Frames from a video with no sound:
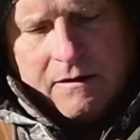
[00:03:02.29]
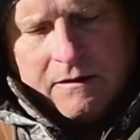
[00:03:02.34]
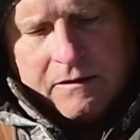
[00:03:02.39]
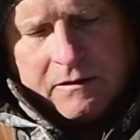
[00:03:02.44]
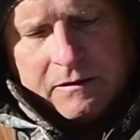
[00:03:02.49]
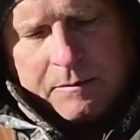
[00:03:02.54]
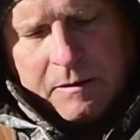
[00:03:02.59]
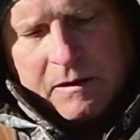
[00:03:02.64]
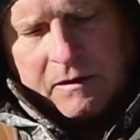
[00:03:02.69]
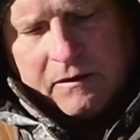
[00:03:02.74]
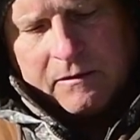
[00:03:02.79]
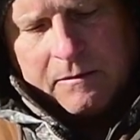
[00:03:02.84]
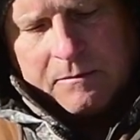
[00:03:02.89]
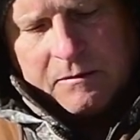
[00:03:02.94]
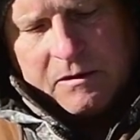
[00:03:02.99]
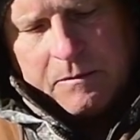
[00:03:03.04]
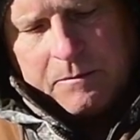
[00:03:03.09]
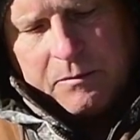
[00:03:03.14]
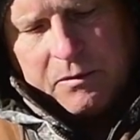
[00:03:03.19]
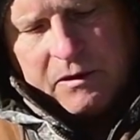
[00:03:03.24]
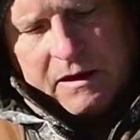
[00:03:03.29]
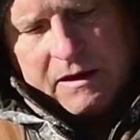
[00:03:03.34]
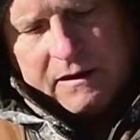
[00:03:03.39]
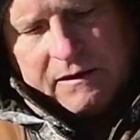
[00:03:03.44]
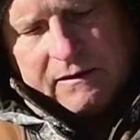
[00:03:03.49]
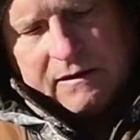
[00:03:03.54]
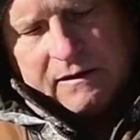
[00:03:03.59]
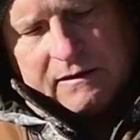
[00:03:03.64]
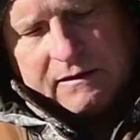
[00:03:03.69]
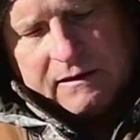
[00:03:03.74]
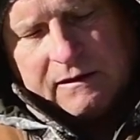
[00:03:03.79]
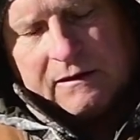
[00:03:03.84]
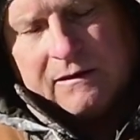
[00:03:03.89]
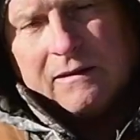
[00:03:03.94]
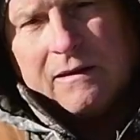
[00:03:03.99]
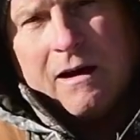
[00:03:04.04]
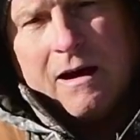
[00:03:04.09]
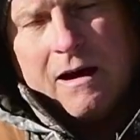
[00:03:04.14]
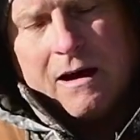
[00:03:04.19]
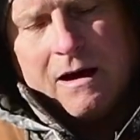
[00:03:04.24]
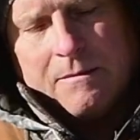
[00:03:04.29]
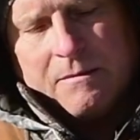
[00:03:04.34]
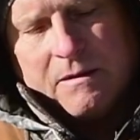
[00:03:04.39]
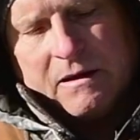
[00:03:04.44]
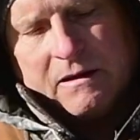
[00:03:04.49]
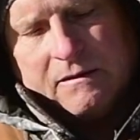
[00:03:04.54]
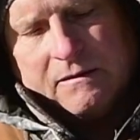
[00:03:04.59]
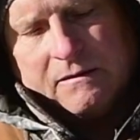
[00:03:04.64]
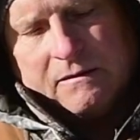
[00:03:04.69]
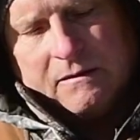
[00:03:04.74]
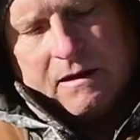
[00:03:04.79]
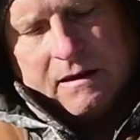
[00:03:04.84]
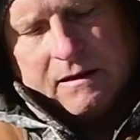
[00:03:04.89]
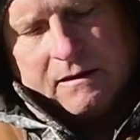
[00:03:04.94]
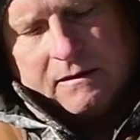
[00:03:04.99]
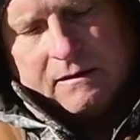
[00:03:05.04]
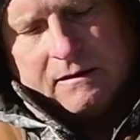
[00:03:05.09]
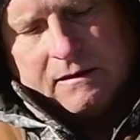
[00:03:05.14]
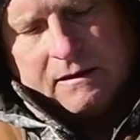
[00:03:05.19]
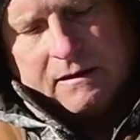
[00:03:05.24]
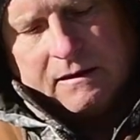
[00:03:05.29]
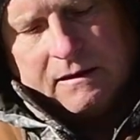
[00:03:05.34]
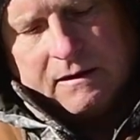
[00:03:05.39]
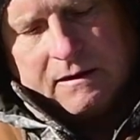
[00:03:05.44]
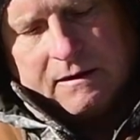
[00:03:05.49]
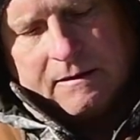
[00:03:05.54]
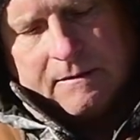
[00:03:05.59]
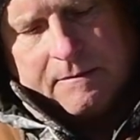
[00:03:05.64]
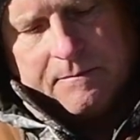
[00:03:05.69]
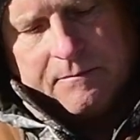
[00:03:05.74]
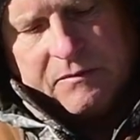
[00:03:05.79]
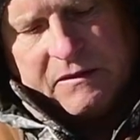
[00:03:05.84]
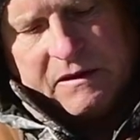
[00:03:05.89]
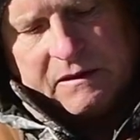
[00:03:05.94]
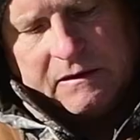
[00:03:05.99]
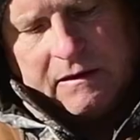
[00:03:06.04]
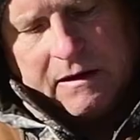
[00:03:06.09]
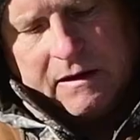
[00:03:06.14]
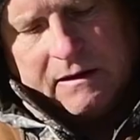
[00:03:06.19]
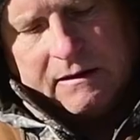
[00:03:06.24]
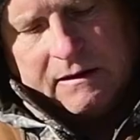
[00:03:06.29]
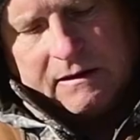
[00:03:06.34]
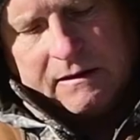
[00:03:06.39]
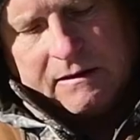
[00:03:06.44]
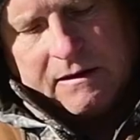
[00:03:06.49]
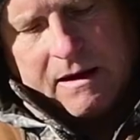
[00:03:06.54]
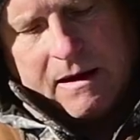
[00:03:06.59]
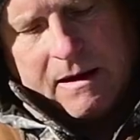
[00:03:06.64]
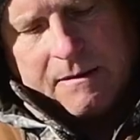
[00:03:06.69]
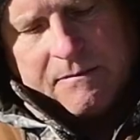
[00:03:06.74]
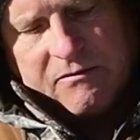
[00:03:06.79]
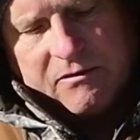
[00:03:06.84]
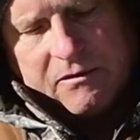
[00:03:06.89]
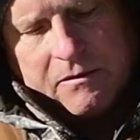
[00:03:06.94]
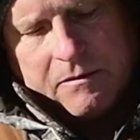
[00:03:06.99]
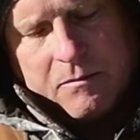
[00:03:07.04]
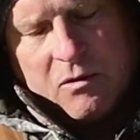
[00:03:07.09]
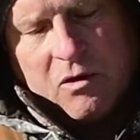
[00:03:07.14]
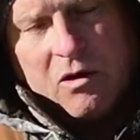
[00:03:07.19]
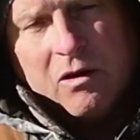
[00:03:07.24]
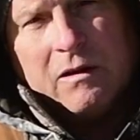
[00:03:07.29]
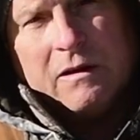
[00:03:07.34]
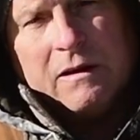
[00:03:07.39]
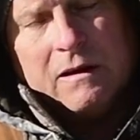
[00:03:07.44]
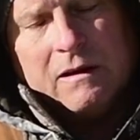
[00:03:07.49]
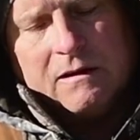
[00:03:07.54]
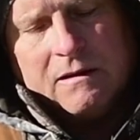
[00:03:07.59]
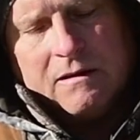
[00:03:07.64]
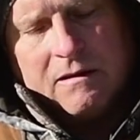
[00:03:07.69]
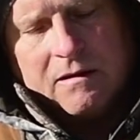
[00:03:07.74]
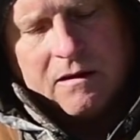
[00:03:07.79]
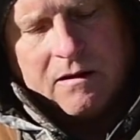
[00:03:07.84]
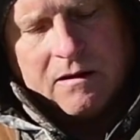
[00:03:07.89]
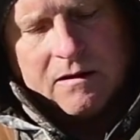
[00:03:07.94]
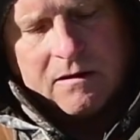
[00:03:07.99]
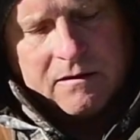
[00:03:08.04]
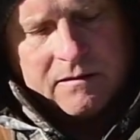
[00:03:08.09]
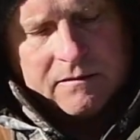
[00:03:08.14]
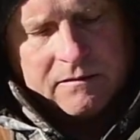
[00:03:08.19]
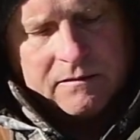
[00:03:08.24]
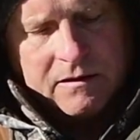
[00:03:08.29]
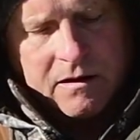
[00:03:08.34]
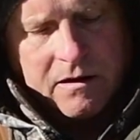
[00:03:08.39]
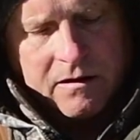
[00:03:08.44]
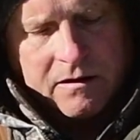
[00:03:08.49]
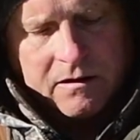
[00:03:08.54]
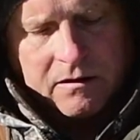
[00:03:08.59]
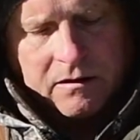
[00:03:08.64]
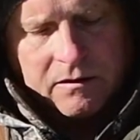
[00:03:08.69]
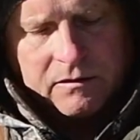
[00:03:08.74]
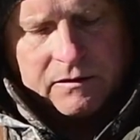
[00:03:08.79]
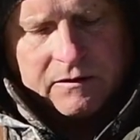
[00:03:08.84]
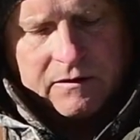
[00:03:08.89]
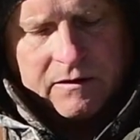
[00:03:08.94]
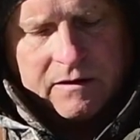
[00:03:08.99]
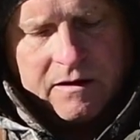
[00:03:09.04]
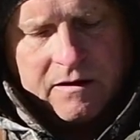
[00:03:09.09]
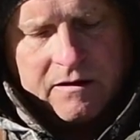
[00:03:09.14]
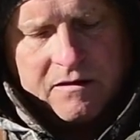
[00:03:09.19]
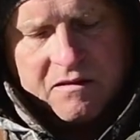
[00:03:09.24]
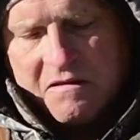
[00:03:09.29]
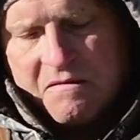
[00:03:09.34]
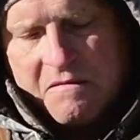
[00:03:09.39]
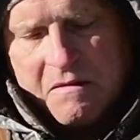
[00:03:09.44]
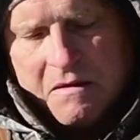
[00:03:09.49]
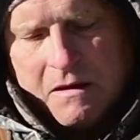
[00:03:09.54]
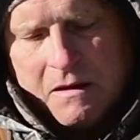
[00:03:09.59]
There's been some complaints that this knob and the tightening knob for the ball head are close together,